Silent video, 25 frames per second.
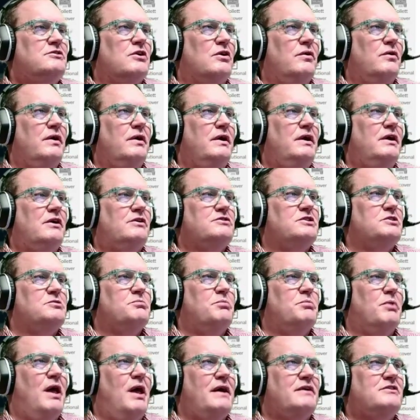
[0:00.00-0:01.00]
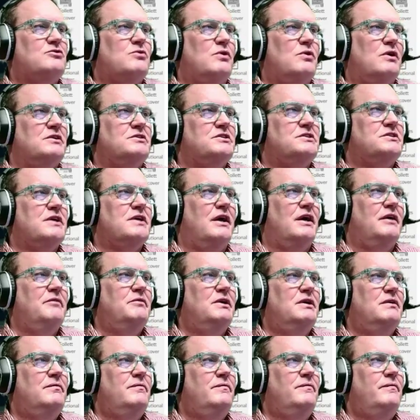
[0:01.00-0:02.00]
So here's this black squares
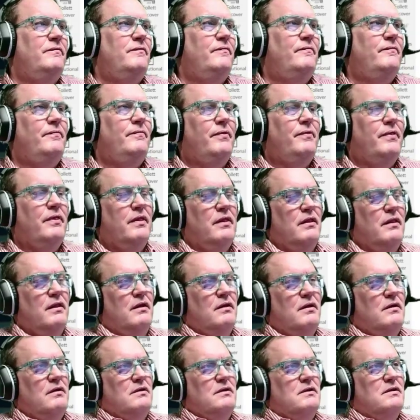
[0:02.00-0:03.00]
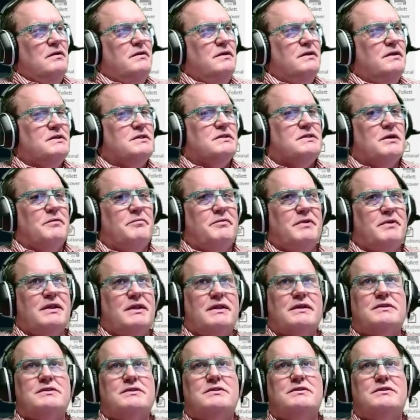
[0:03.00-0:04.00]
assignment. This is something
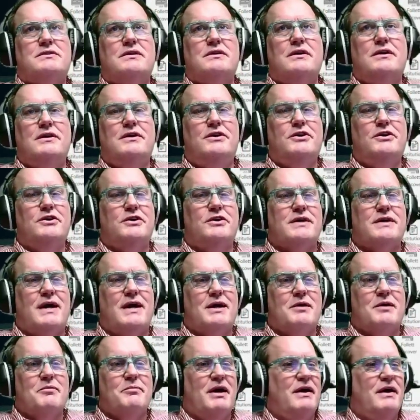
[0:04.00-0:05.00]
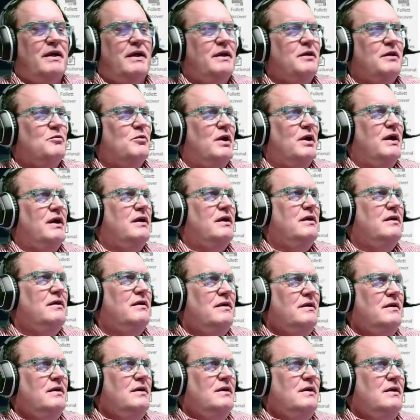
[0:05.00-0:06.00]
that's good to talk about anyway.
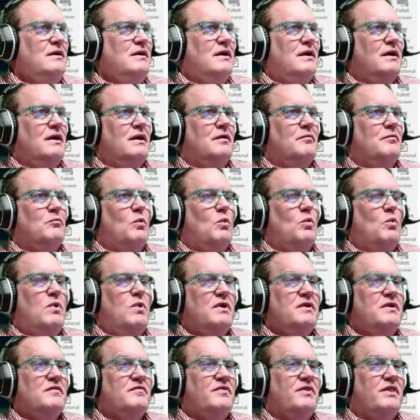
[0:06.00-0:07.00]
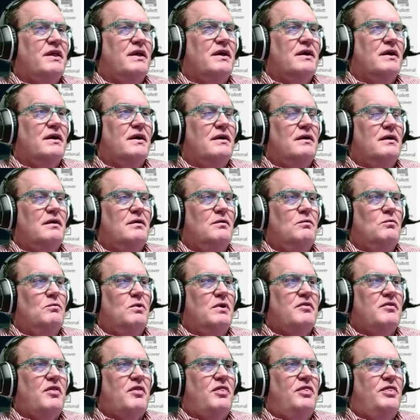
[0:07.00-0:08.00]
One of the
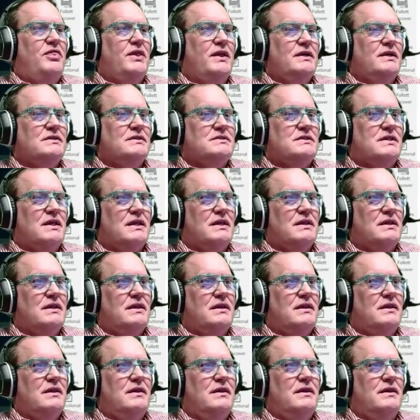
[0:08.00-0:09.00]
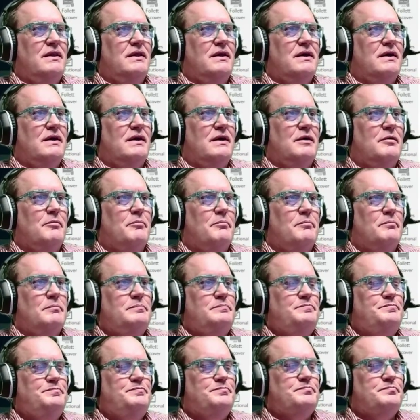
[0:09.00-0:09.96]
things that the